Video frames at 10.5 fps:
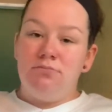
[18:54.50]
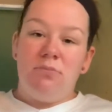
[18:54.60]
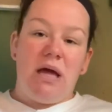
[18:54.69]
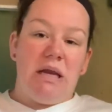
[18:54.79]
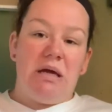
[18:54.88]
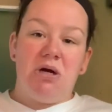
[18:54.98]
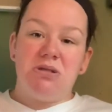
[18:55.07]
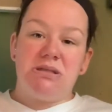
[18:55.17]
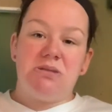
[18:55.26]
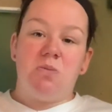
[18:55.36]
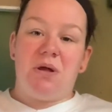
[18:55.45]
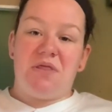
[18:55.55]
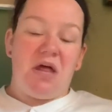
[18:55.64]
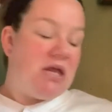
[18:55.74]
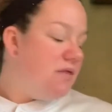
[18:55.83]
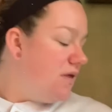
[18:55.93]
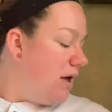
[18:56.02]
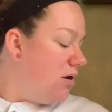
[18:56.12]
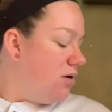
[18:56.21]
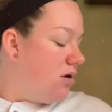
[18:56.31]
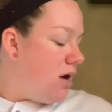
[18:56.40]
and it goes with anything.
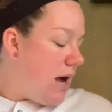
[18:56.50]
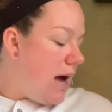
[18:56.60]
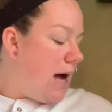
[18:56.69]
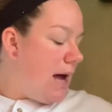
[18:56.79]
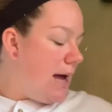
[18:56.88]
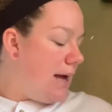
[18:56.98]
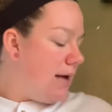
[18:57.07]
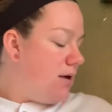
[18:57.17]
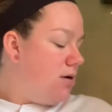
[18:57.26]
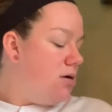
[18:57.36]
I